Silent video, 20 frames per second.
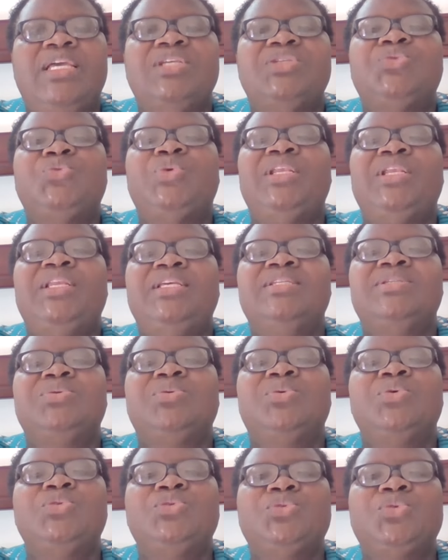as well as
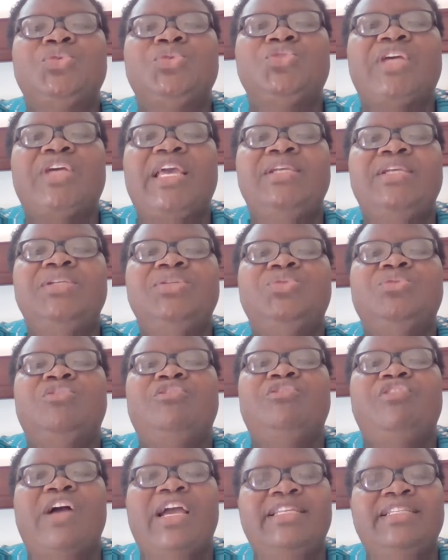also trying to
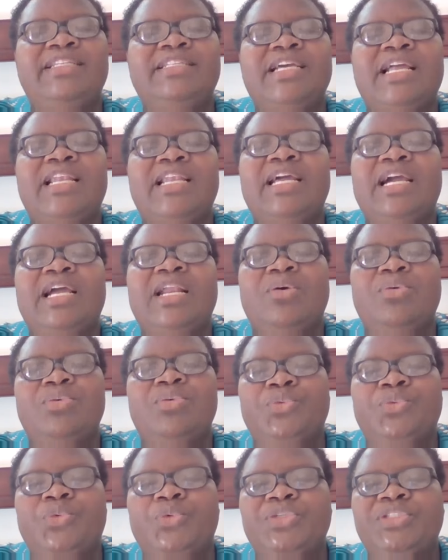find
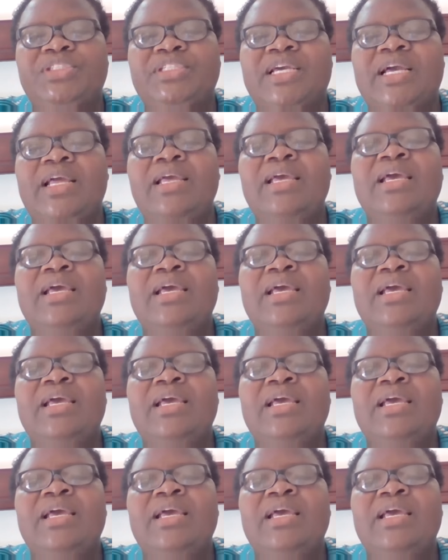underground water